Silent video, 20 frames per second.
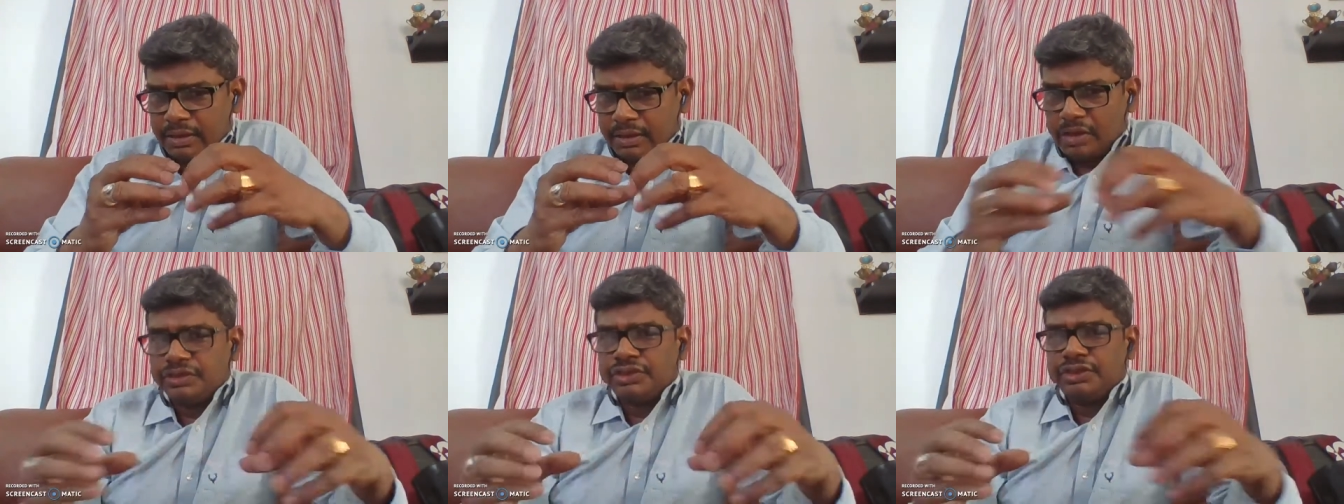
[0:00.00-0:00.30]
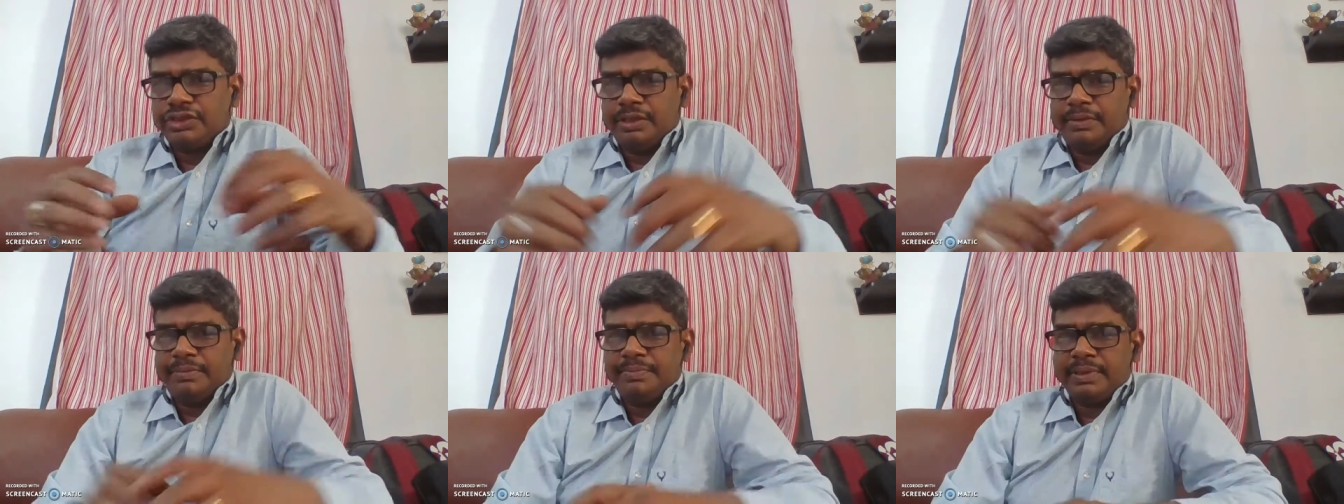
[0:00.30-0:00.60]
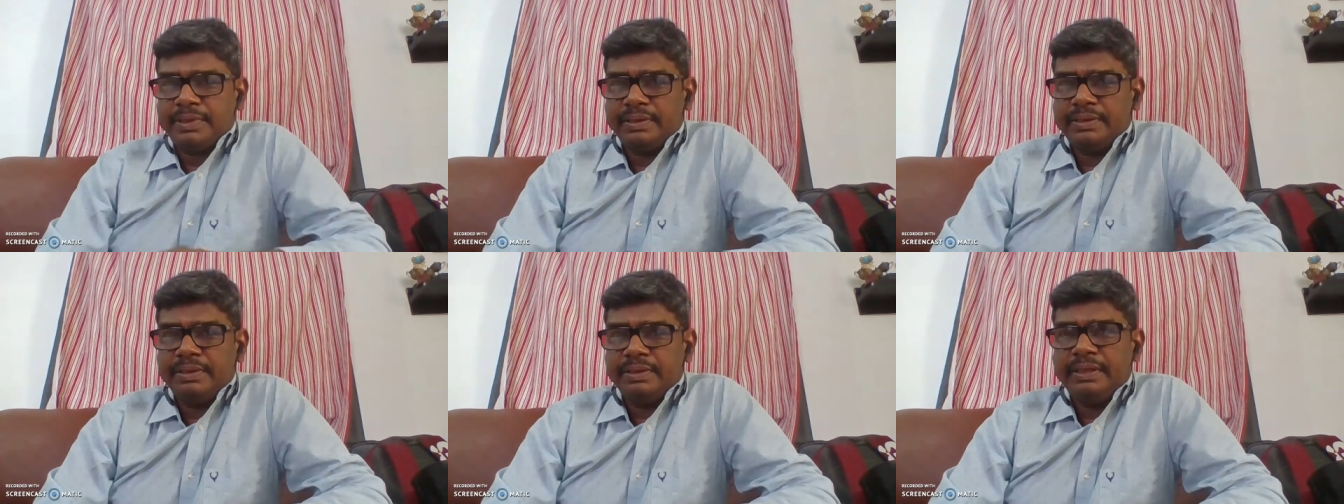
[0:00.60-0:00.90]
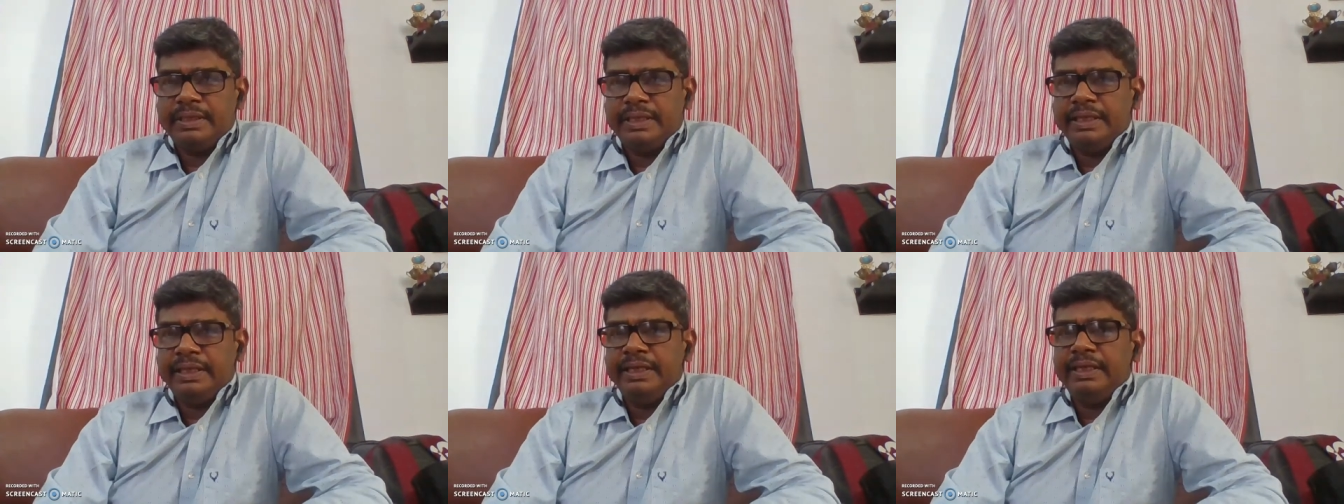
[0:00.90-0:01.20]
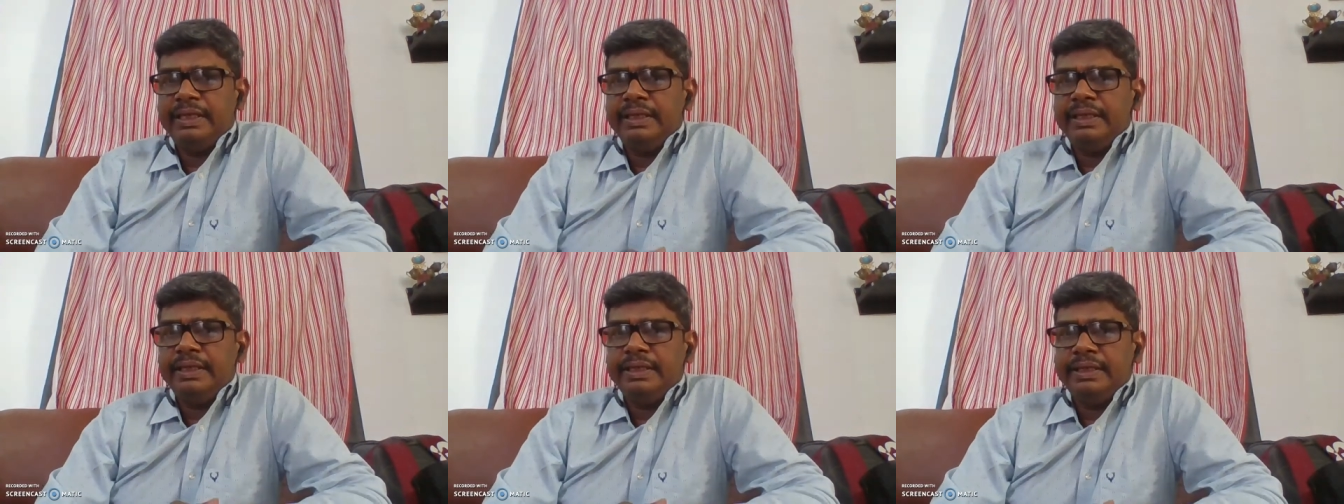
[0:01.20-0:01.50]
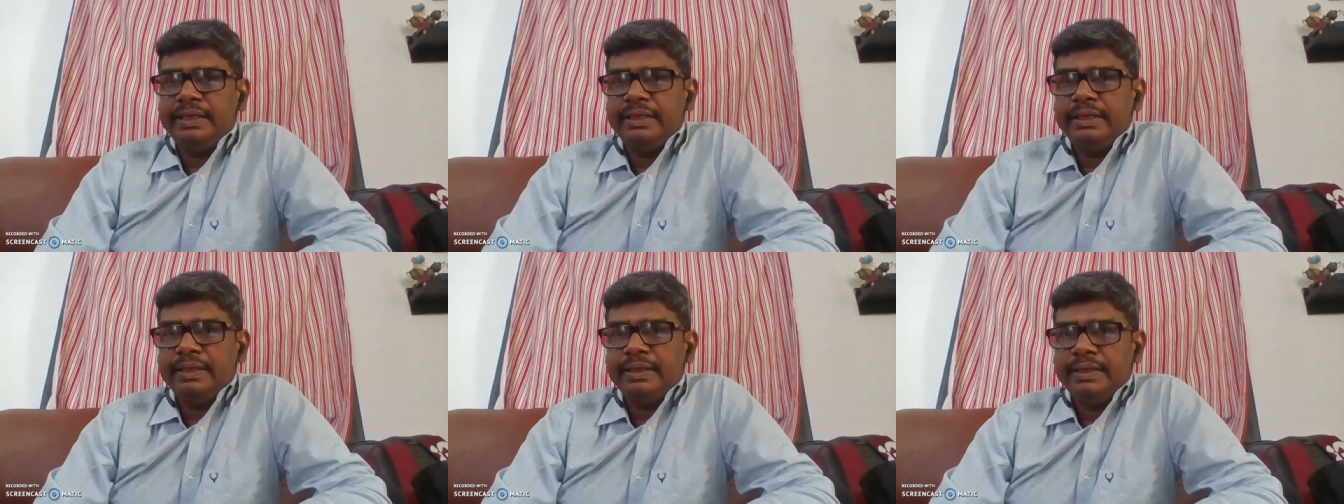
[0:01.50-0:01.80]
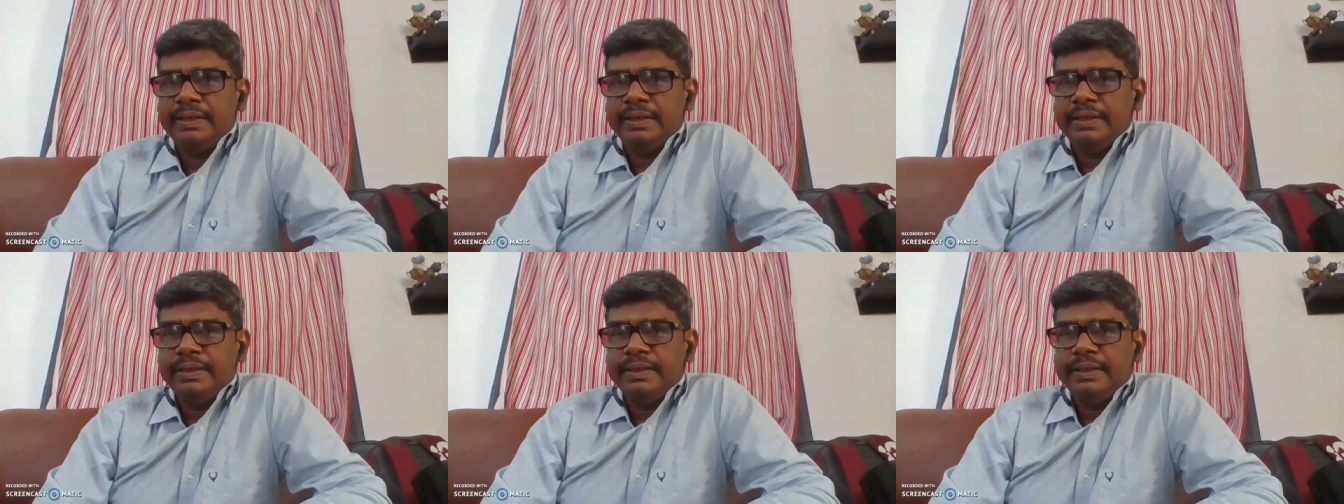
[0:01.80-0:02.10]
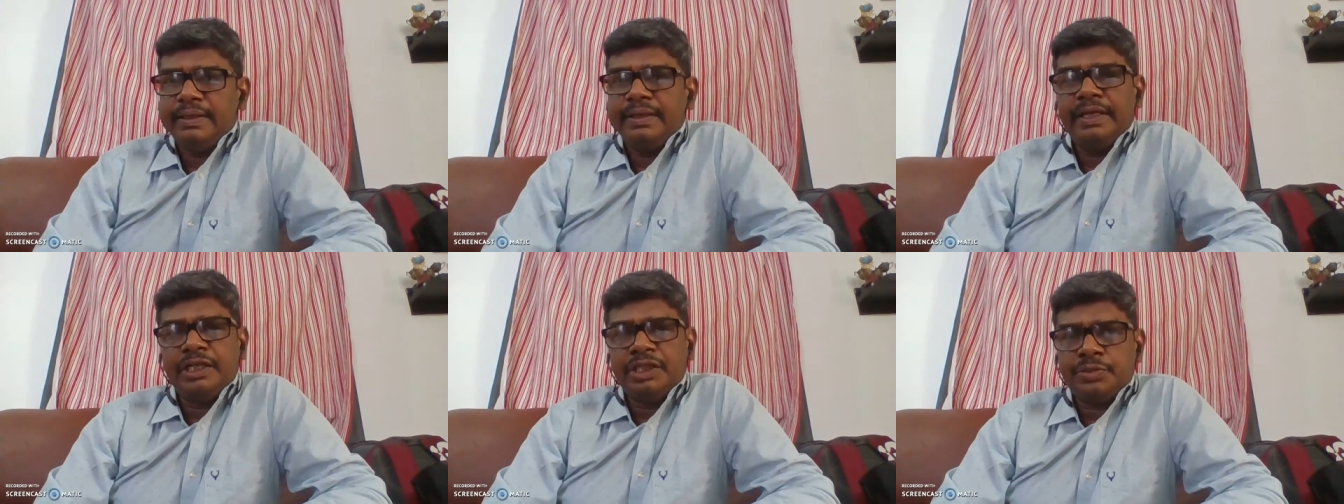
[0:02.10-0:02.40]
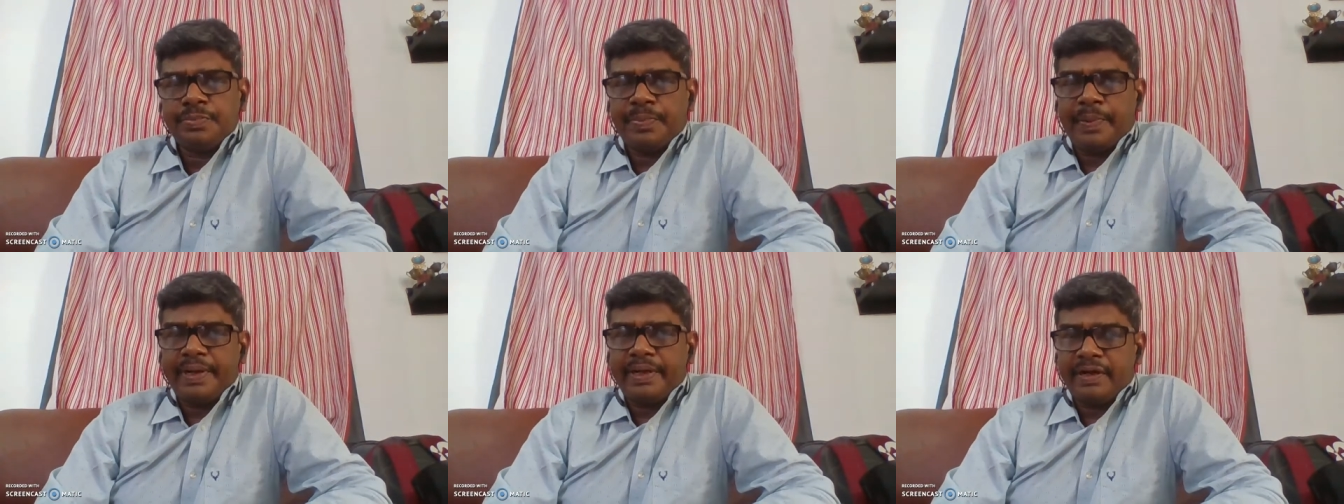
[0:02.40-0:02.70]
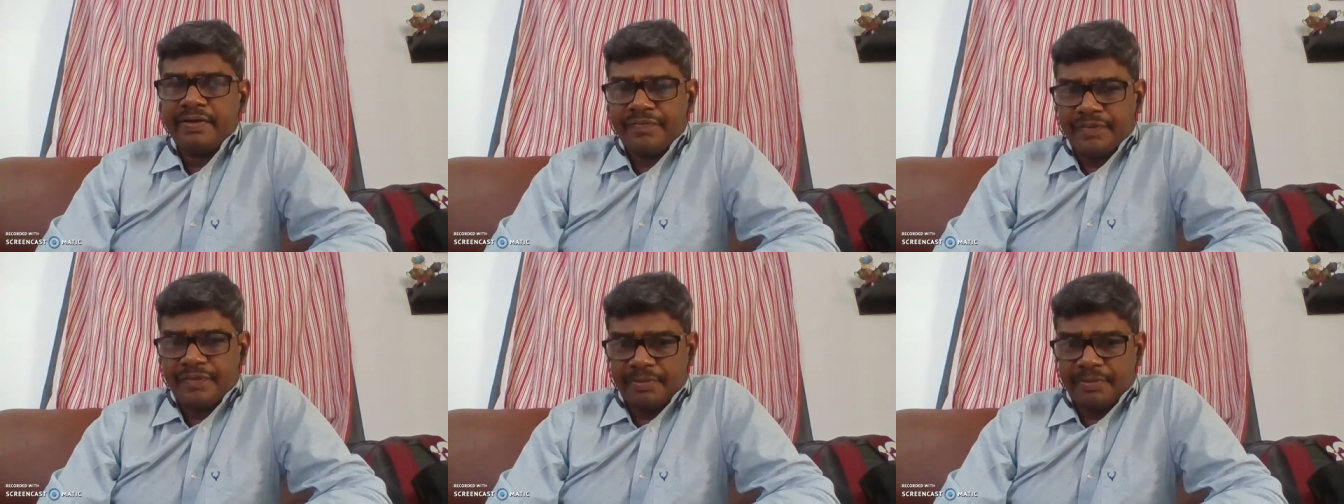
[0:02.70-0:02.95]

concept he inspired